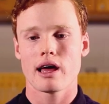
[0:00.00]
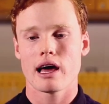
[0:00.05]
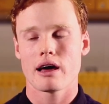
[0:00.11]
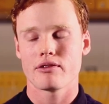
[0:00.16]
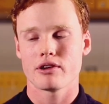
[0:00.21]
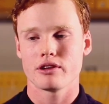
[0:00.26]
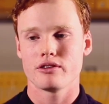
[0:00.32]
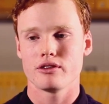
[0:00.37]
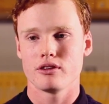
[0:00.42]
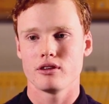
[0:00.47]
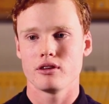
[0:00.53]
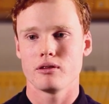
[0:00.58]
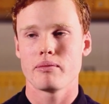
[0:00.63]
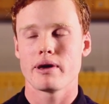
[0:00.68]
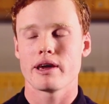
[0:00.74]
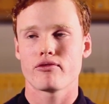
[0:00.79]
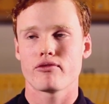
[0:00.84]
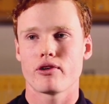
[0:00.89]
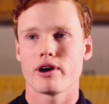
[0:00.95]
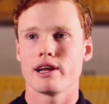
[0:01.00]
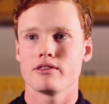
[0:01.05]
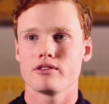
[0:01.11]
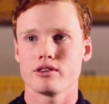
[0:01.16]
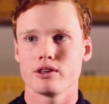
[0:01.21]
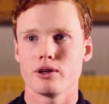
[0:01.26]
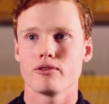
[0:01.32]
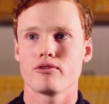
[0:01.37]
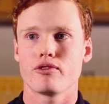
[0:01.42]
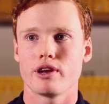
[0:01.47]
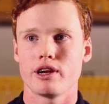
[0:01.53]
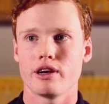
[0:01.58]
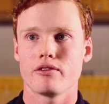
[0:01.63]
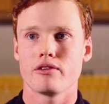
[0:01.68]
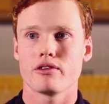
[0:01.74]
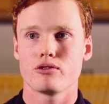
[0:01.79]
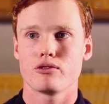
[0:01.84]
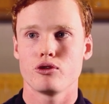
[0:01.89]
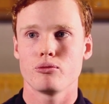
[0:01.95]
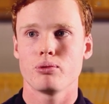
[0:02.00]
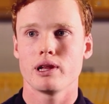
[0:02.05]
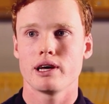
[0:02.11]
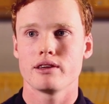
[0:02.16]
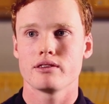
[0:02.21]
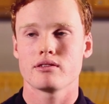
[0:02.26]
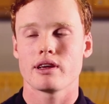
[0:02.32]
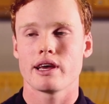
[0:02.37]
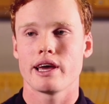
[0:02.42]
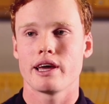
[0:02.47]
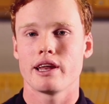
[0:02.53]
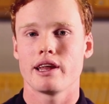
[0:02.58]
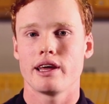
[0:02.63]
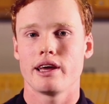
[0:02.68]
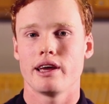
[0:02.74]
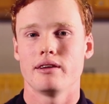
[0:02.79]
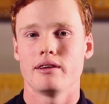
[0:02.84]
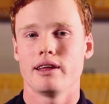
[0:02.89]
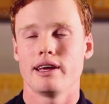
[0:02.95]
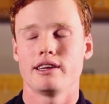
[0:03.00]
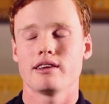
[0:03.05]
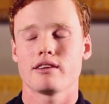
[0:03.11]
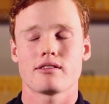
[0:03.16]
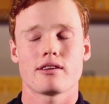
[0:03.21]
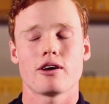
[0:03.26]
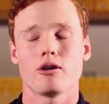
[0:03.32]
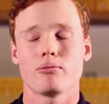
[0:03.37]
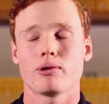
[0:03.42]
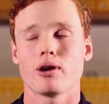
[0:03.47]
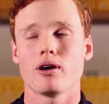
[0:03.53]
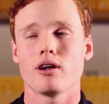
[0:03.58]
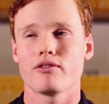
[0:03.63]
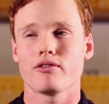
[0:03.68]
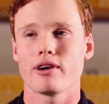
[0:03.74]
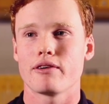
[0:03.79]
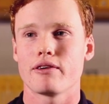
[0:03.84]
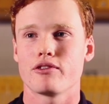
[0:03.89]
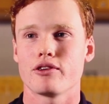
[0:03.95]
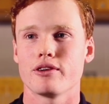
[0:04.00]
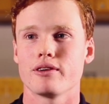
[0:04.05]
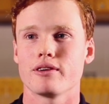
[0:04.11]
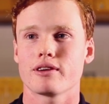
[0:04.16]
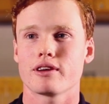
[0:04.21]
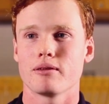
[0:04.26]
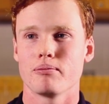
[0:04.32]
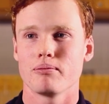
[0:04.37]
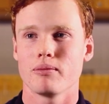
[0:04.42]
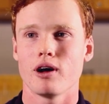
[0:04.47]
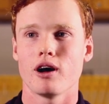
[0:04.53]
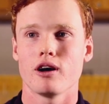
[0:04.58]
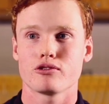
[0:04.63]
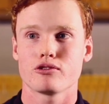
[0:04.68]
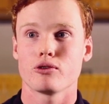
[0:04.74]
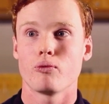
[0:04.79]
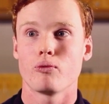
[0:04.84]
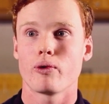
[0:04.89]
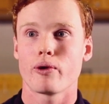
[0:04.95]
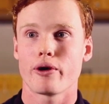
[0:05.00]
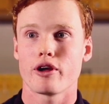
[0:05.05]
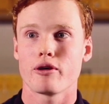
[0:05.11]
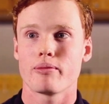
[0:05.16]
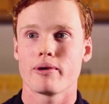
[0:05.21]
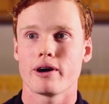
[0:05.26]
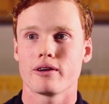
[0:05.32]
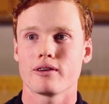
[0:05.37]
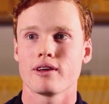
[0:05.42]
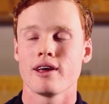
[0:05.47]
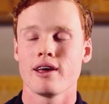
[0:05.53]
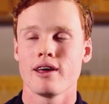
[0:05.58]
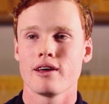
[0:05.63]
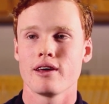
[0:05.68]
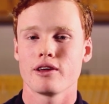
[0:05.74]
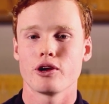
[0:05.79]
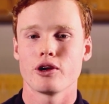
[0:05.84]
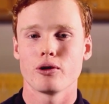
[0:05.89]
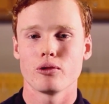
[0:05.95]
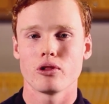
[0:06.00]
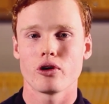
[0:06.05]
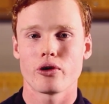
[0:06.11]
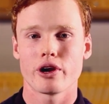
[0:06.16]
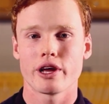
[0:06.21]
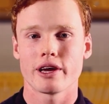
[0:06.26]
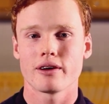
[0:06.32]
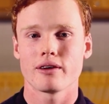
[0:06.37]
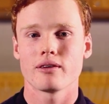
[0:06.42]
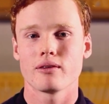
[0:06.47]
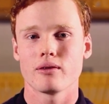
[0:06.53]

having to make friends, you know, fit into this new place, and it, it doesn't help at all if I have to also worry about, you know, learning